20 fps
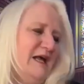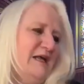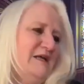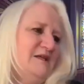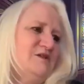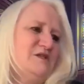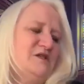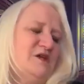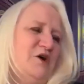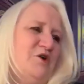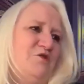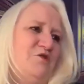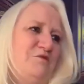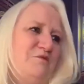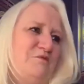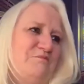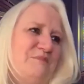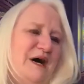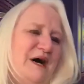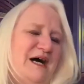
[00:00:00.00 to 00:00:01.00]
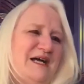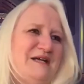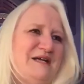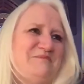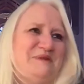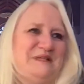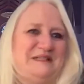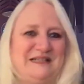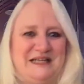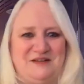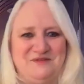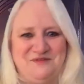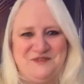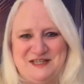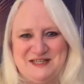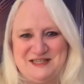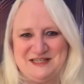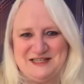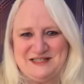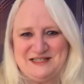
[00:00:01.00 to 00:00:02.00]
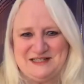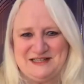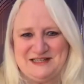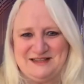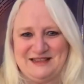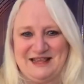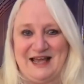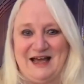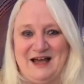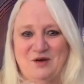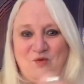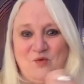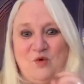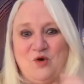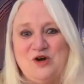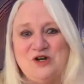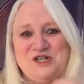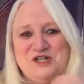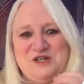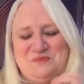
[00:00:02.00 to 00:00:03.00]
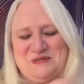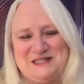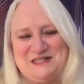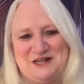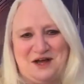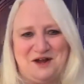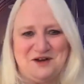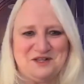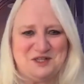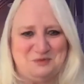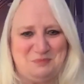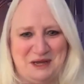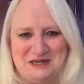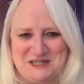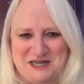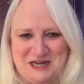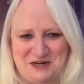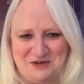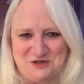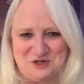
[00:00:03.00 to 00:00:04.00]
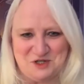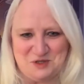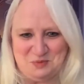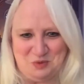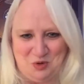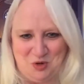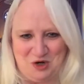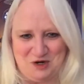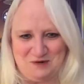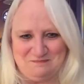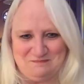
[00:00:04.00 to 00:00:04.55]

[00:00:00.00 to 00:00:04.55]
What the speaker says: So my belief is that worship is not a spectator sport,